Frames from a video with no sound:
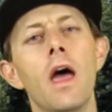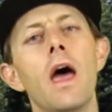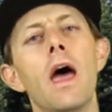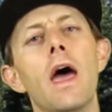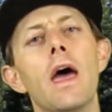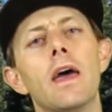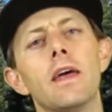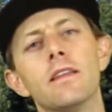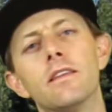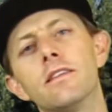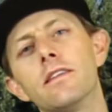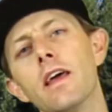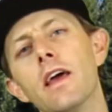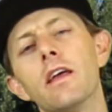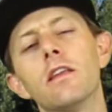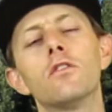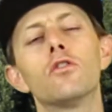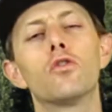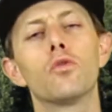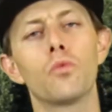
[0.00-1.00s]
and
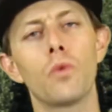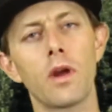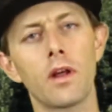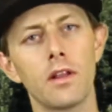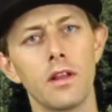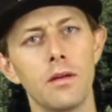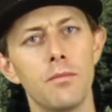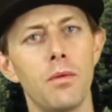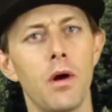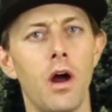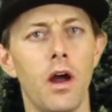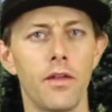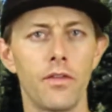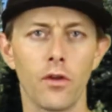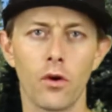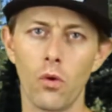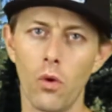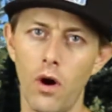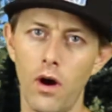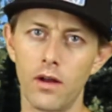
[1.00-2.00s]
stand directly behind the
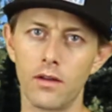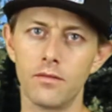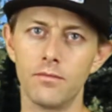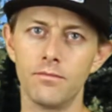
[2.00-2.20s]
quad.